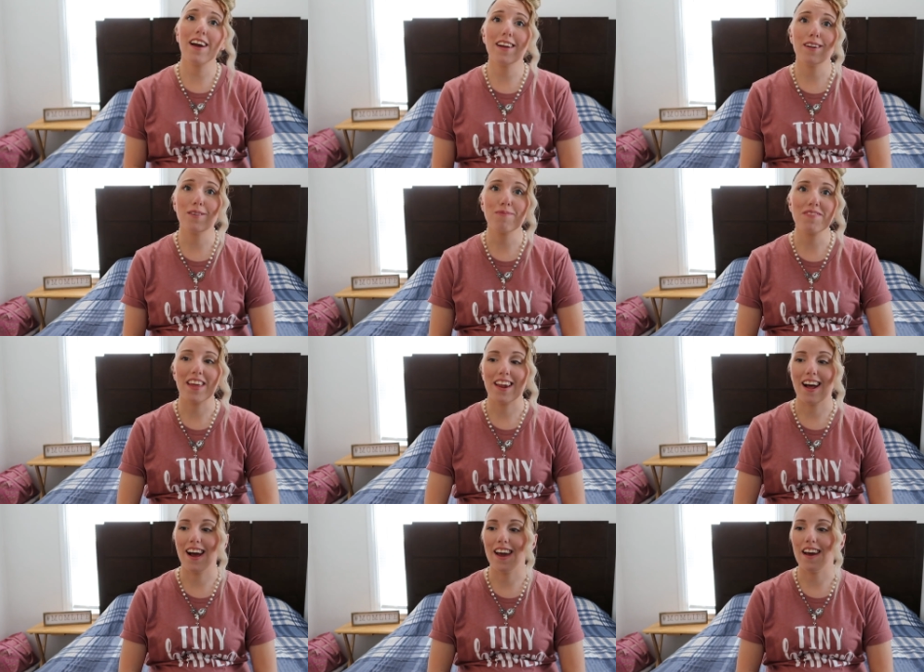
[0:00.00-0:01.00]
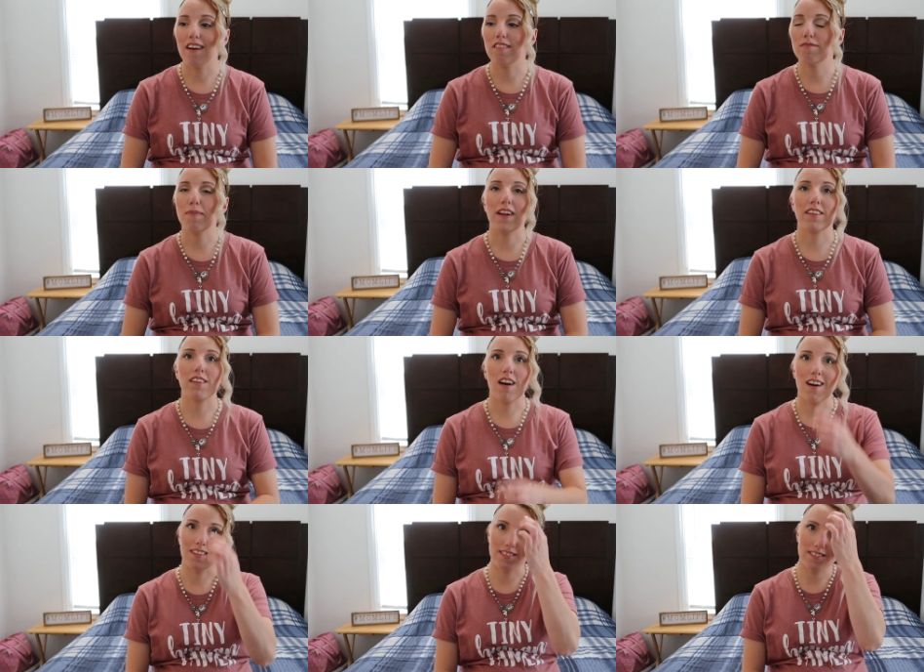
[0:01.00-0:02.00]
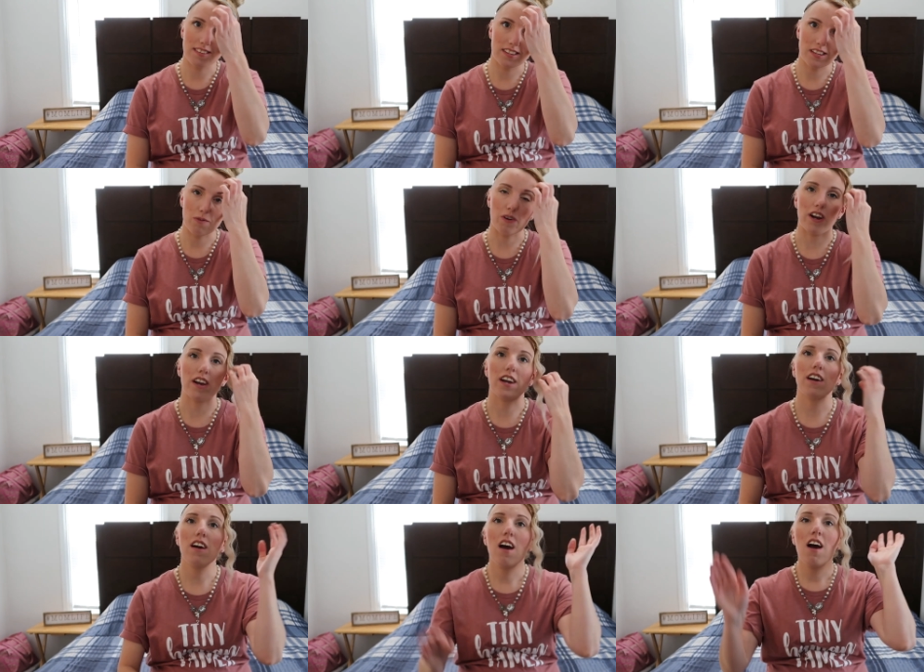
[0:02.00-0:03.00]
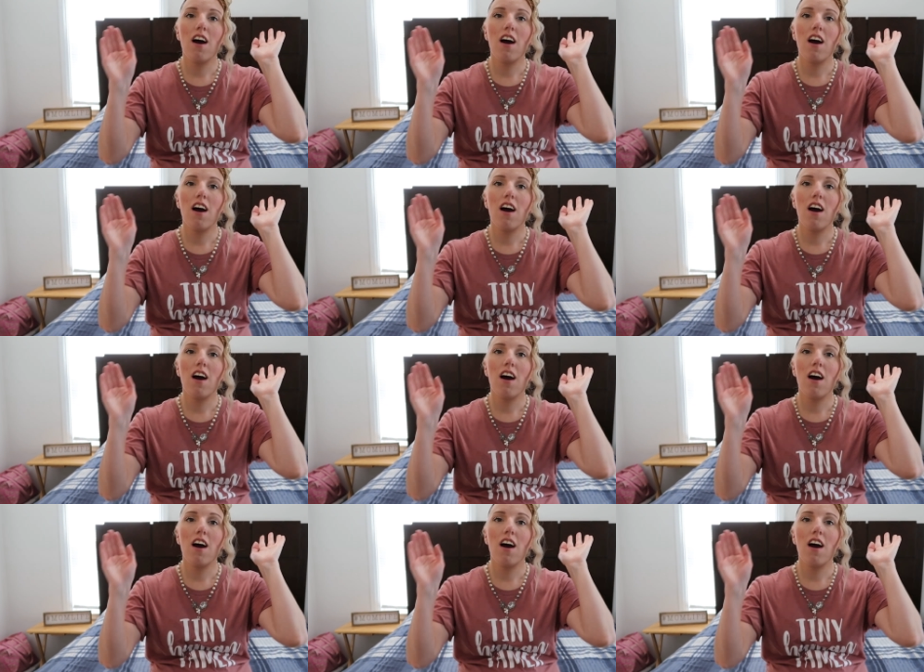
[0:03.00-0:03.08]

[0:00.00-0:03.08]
item that I have been constantly wearing